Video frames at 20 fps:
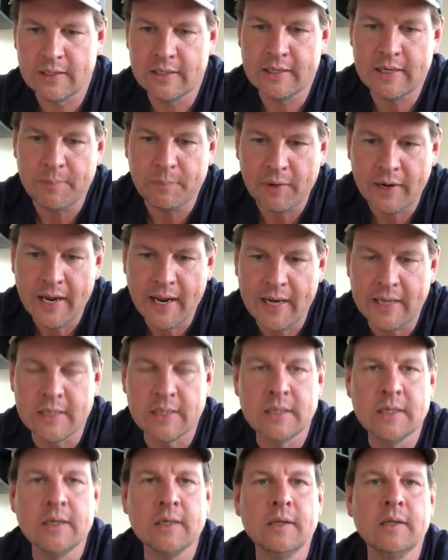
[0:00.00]
Number 8,
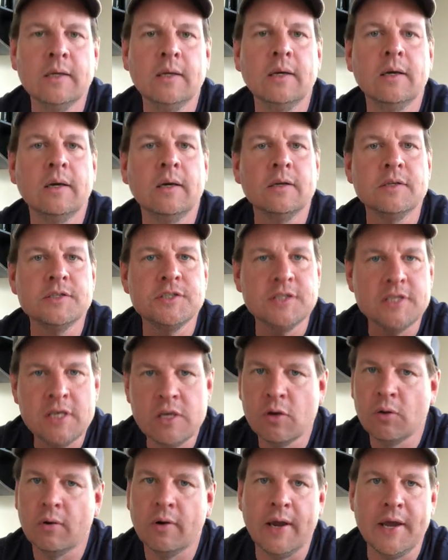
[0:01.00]
see
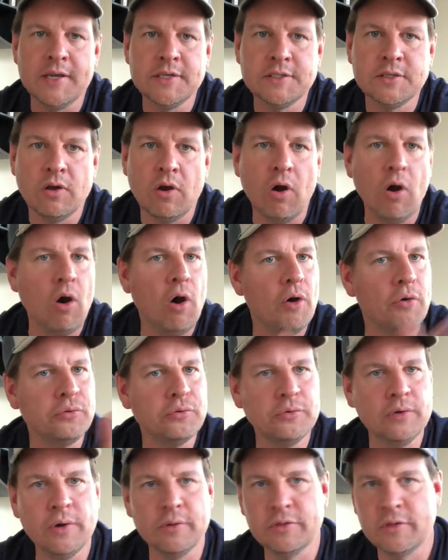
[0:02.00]
Christ. All
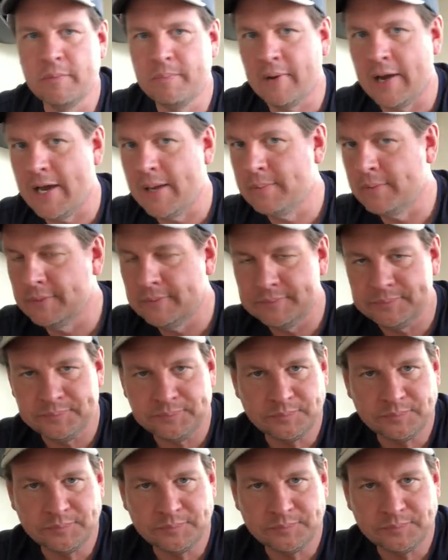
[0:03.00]
throughout the Bible,